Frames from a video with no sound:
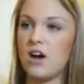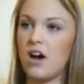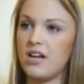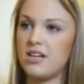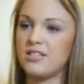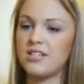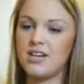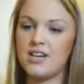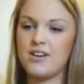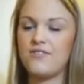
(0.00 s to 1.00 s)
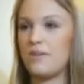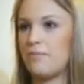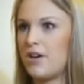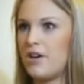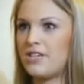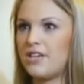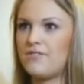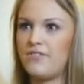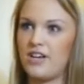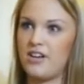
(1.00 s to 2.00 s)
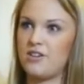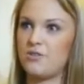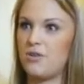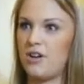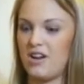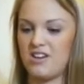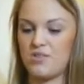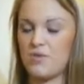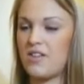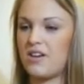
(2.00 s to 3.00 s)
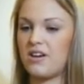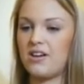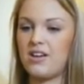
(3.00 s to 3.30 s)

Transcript: tired, feeling bloated, feeling under the weather.